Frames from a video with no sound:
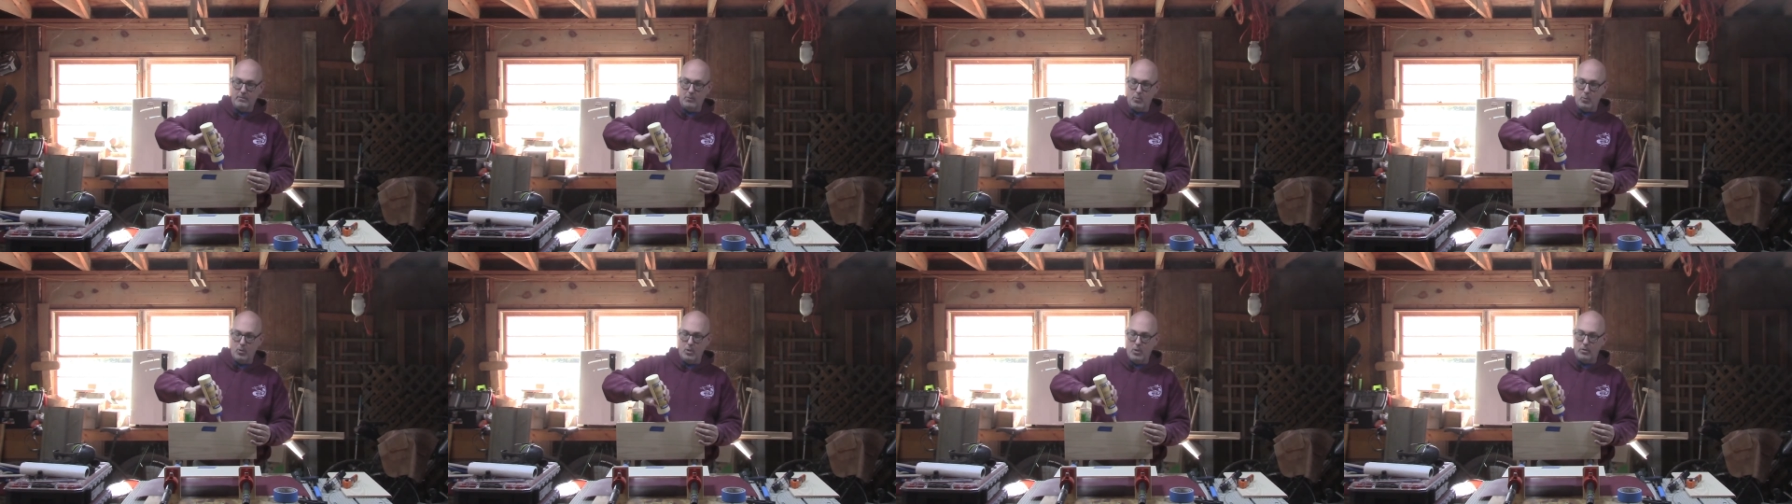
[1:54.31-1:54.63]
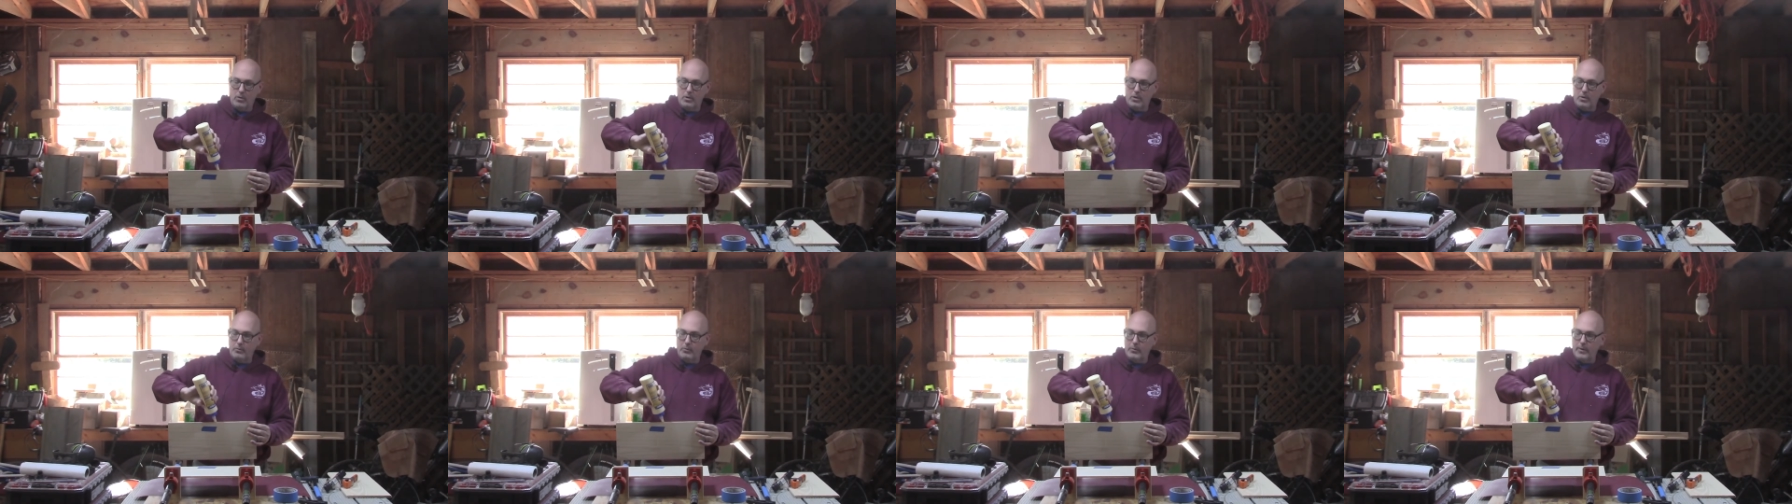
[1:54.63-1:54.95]

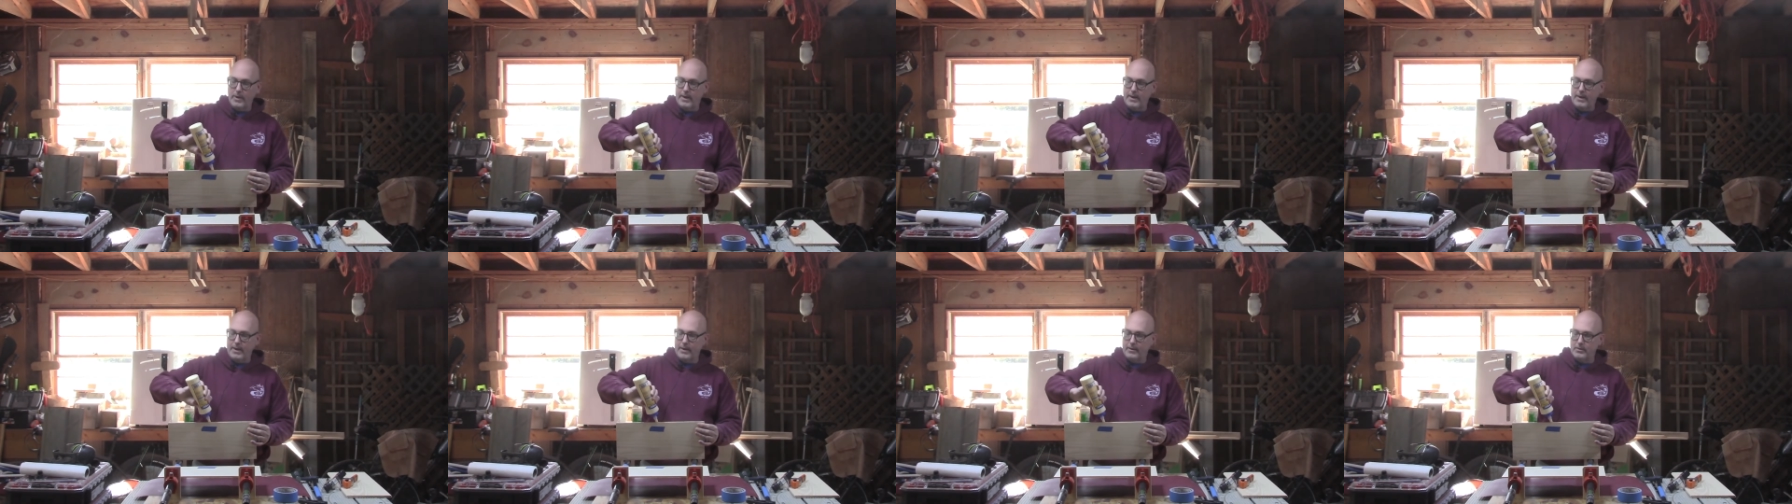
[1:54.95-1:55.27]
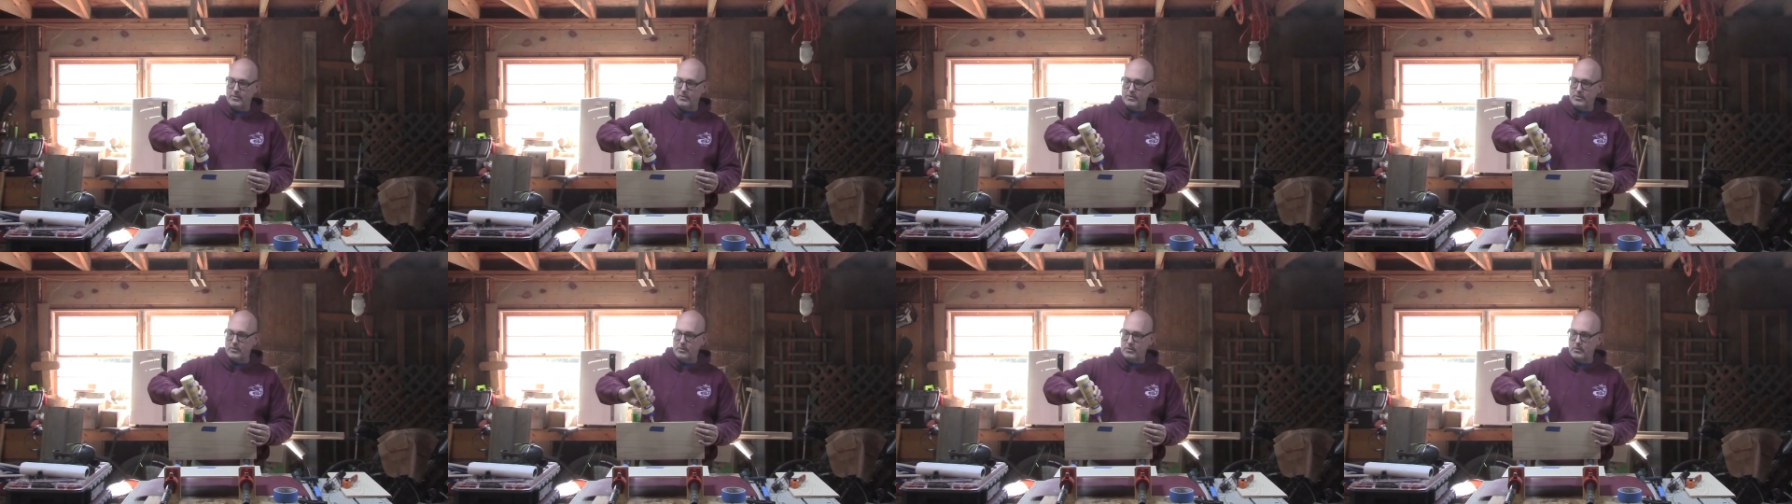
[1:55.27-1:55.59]
walnut ready
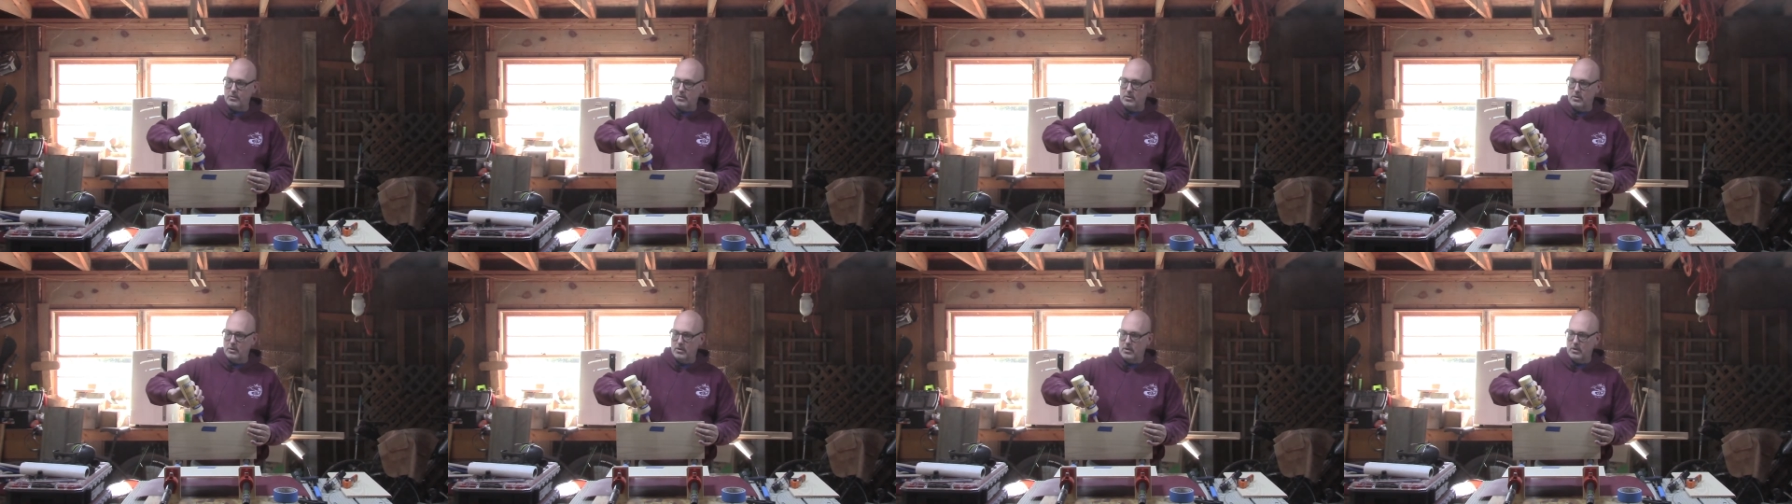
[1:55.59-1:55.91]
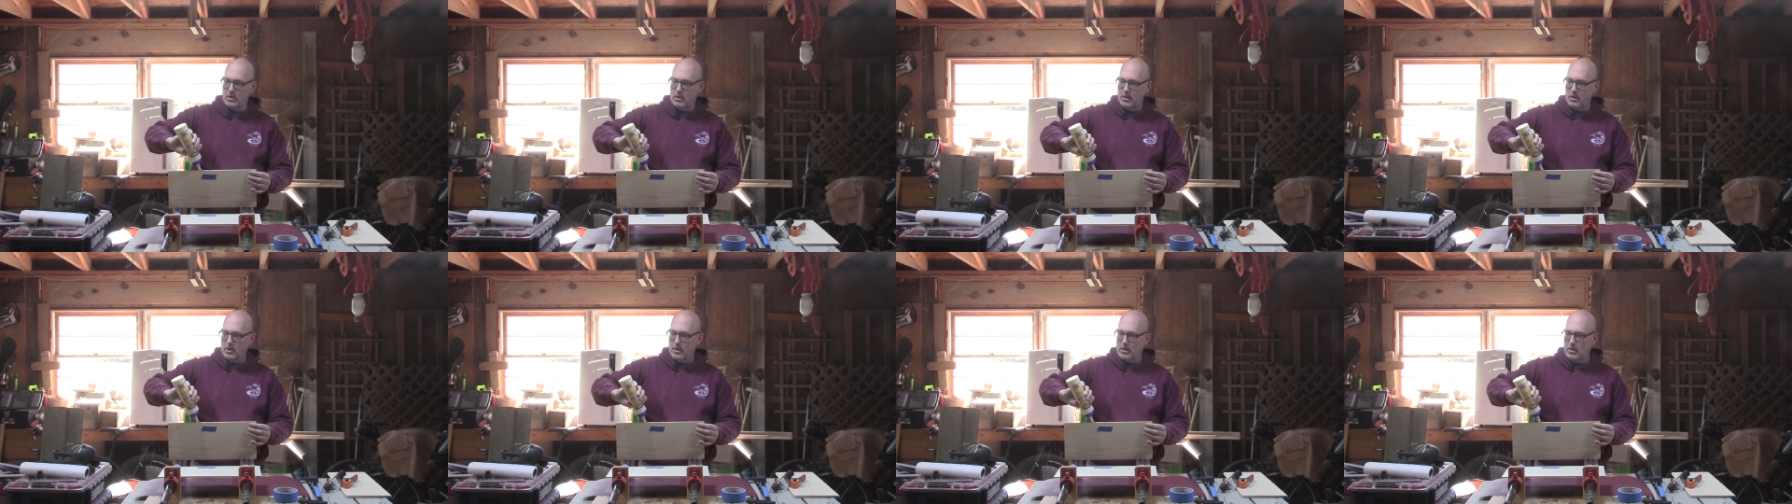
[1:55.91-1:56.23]
to
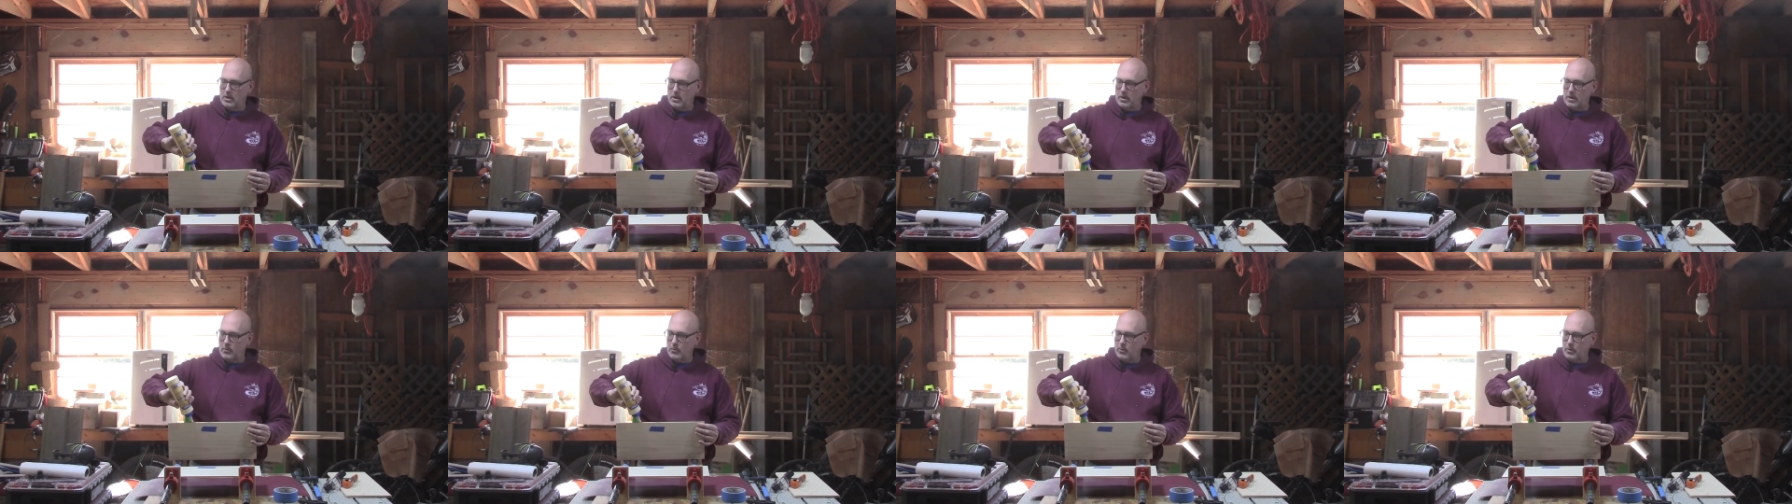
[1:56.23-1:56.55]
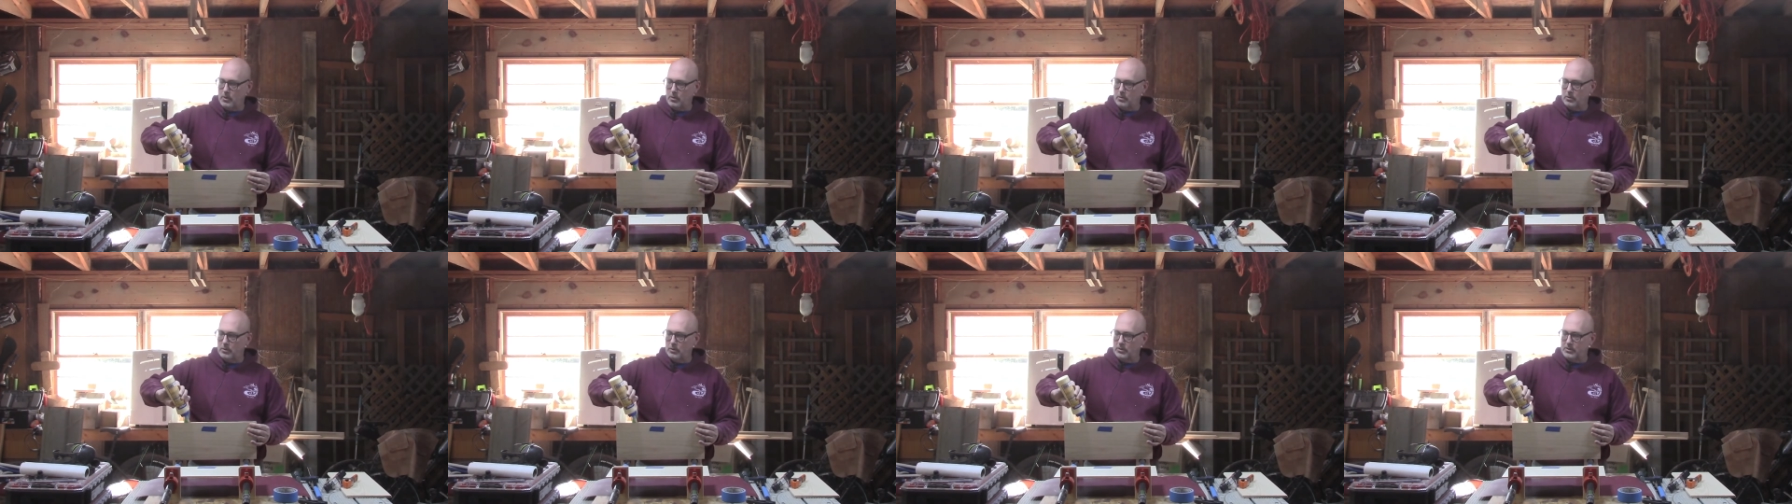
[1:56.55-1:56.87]
cut. We're
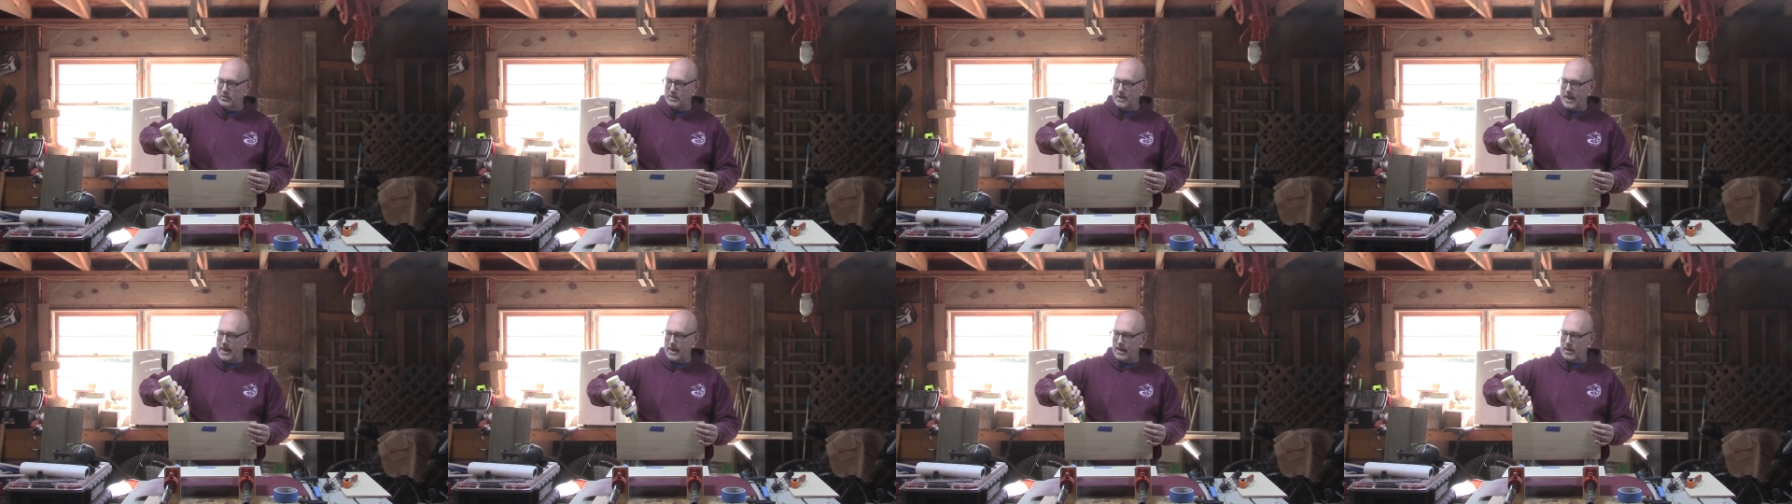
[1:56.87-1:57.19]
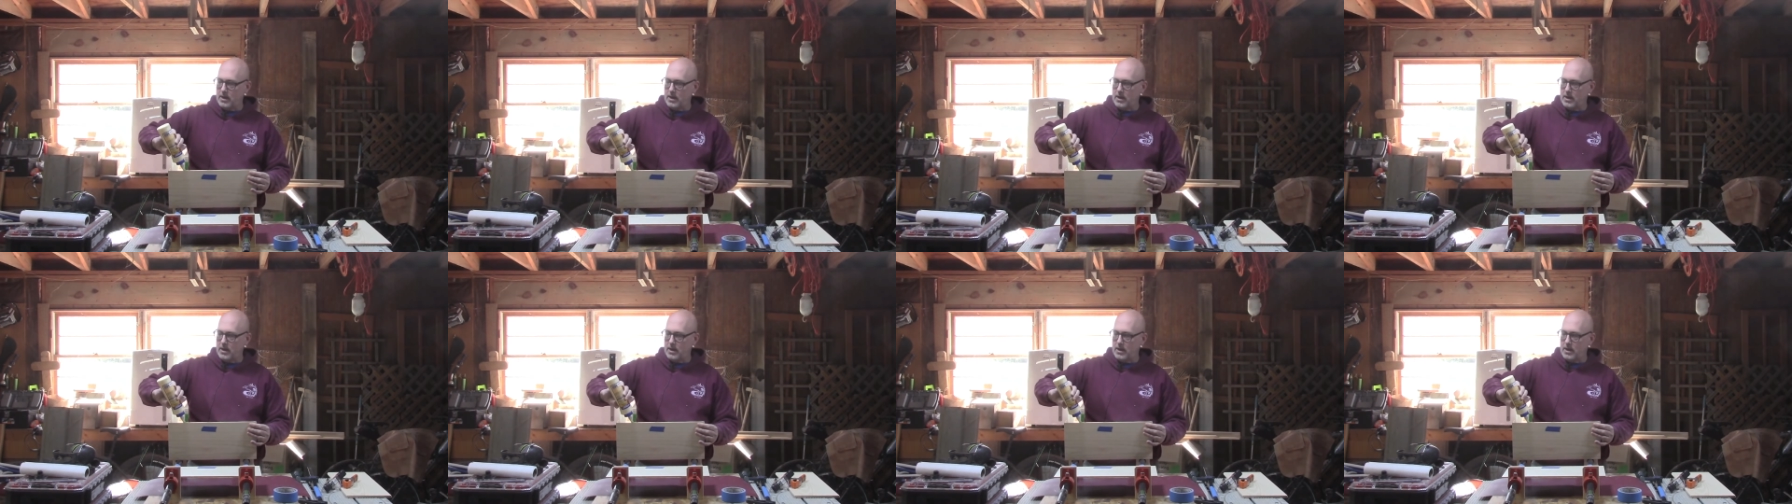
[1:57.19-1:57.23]
going to do stack